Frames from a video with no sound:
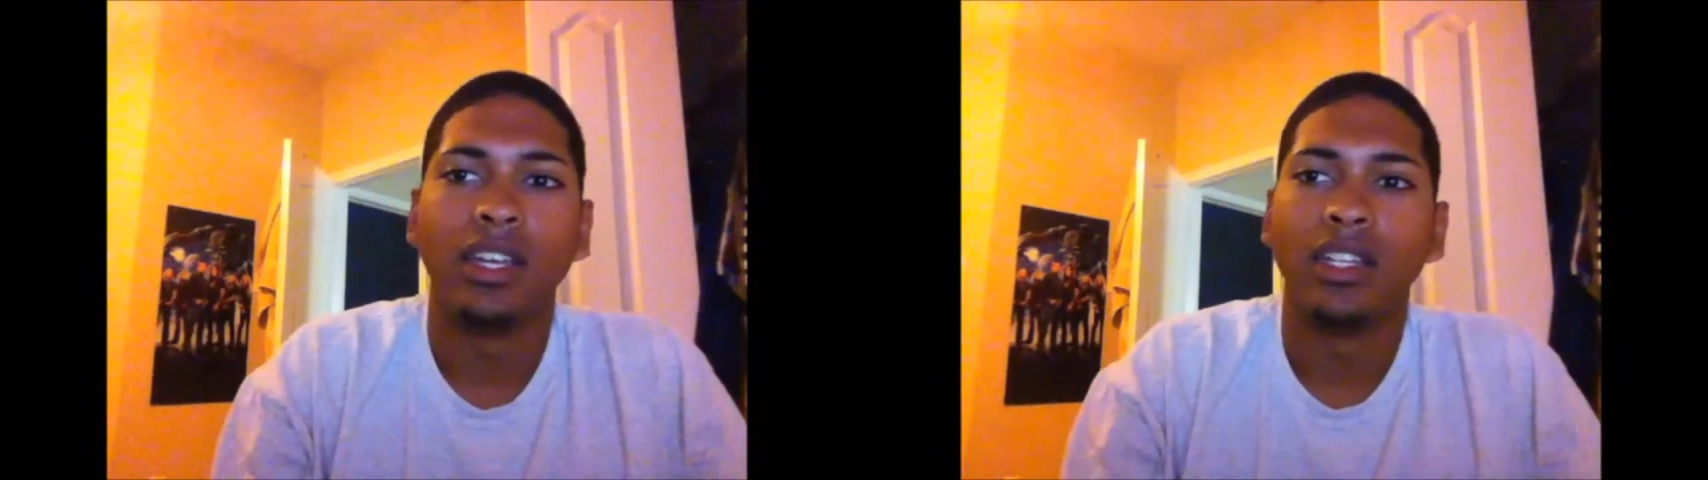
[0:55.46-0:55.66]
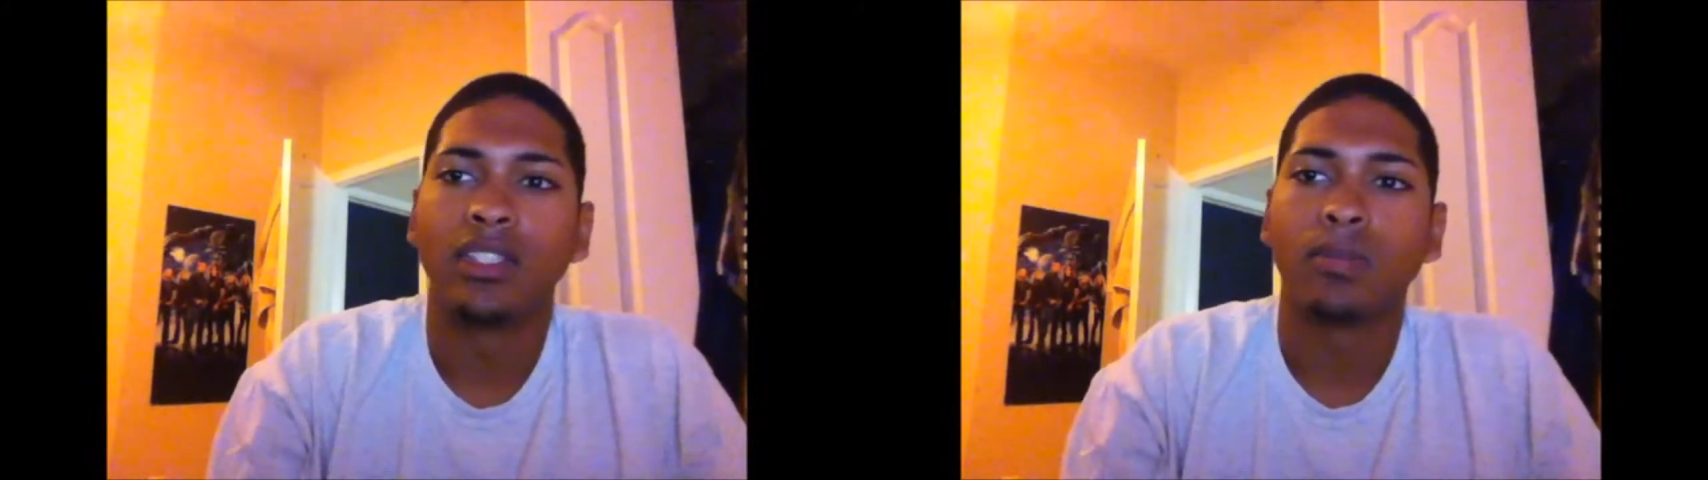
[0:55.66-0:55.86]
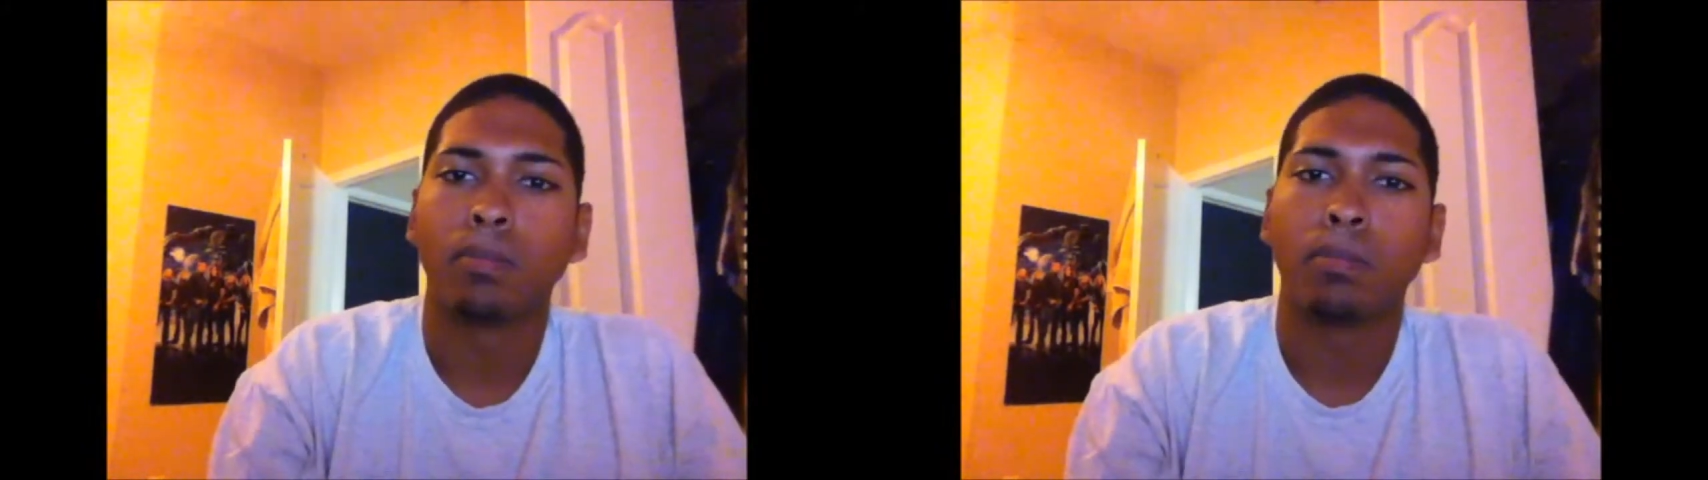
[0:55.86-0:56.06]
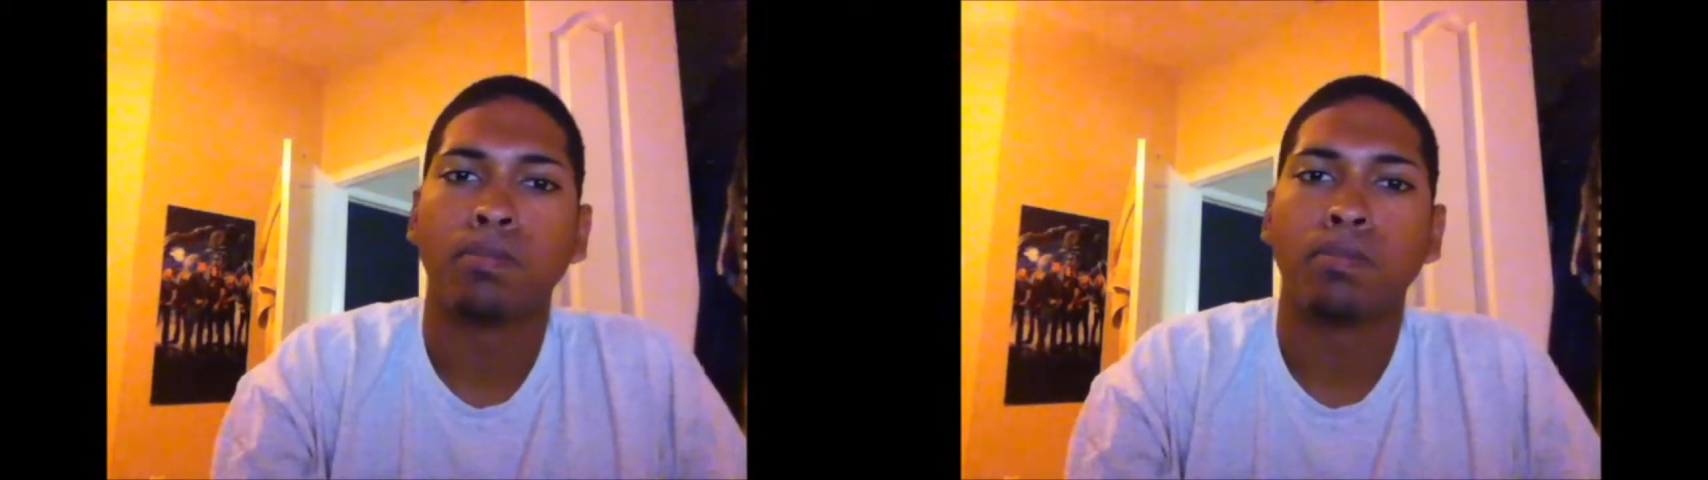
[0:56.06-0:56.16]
it's